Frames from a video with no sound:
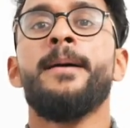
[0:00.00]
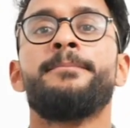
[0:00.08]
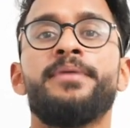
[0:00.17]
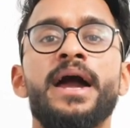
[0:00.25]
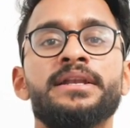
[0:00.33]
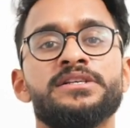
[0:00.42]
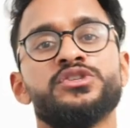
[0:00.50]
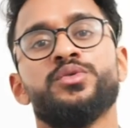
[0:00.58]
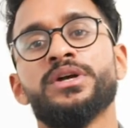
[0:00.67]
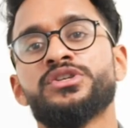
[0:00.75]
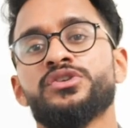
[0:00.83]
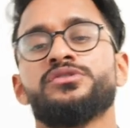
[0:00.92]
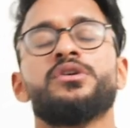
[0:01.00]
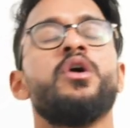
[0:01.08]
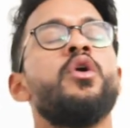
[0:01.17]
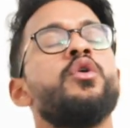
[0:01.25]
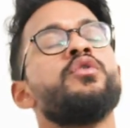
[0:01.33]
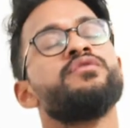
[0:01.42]
practice questions
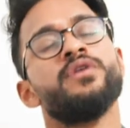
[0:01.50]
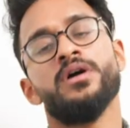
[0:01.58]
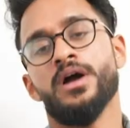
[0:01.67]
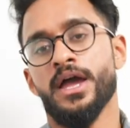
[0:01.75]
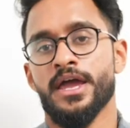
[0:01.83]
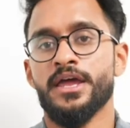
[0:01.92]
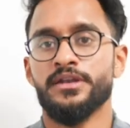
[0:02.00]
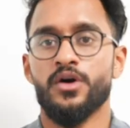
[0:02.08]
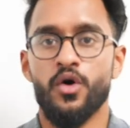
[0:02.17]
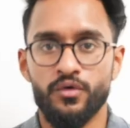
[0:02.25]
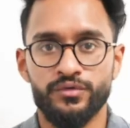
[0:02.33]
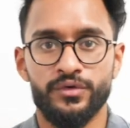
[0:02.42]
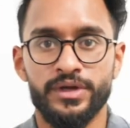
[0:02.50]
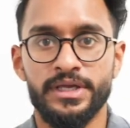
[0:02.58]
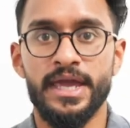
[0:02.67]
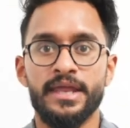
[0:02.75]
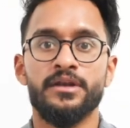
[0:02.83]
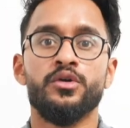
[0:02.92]
over and over
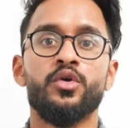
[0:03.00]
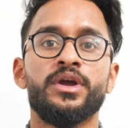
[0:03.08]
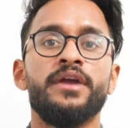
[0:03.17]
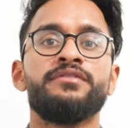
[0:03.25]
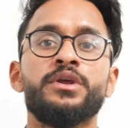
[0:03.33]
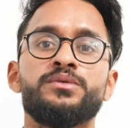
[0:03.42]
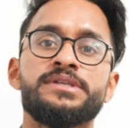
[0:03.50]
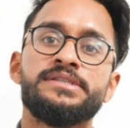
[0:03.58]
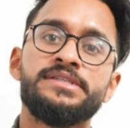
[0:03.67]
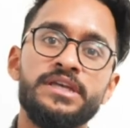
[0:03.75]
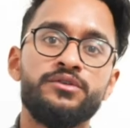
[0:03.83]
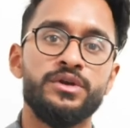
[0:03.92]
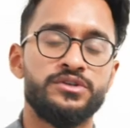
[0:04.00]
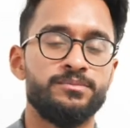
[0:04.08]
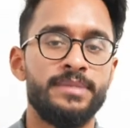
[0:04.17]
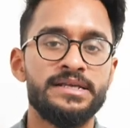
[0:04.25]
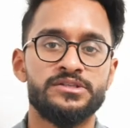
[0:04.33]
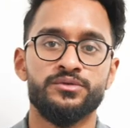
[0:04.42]
again. Look, if there was a secret to
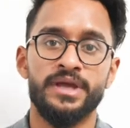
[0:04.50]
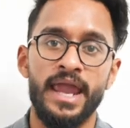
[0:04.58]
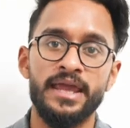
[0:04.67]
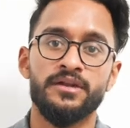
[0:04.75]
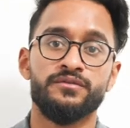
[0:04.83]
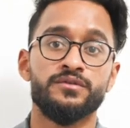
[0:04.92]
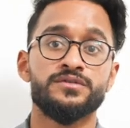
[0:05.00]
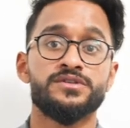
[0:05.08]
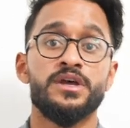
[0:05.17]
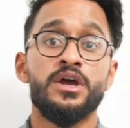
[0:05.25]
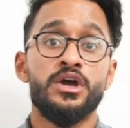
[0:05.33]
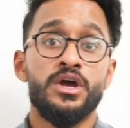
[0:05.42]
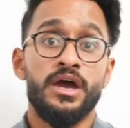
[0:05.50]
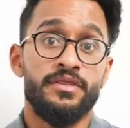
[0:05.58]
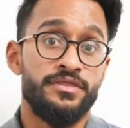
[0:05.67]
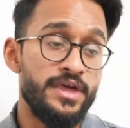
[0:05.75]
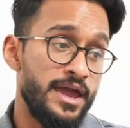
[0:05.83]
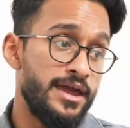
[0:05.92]
mastering A-Levels,
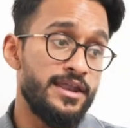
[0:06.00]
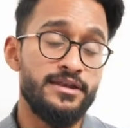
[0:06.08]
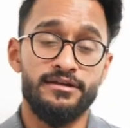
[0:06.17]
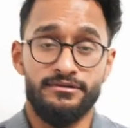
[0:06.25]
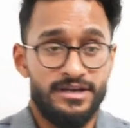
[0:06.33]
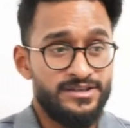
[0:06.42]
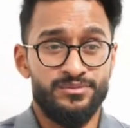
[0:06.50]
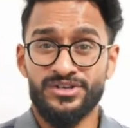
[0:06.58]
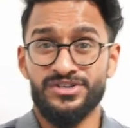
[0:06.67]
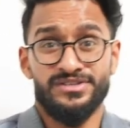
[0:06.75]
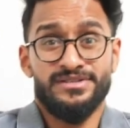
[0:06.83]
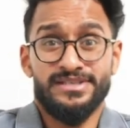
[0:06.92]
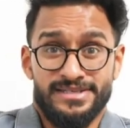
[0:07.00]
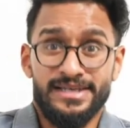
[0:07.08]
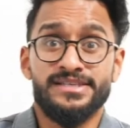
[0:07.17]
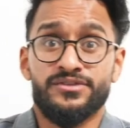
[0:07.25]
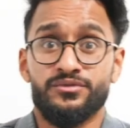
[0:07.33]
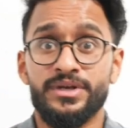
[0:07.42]
then as much as this
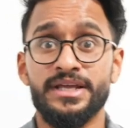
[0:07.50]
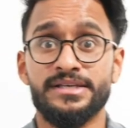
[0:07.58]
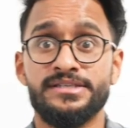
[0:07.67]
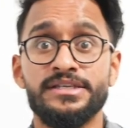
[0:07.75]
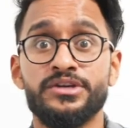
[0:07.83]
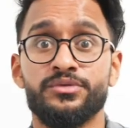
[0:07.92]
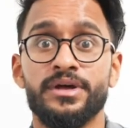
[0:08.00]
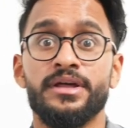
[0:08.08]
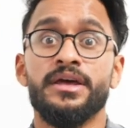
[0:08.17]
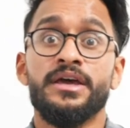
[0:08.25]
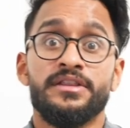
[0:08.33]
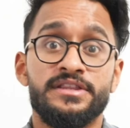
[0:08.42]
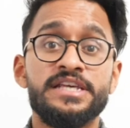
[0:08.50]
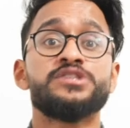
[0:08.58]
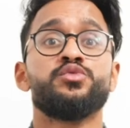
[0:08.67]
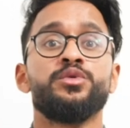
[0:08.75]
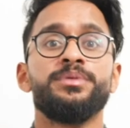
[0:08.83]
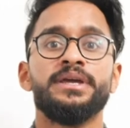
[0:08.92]
isn't really a secret,
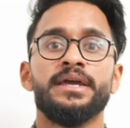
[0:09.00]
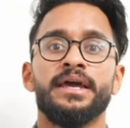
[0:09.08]
this would be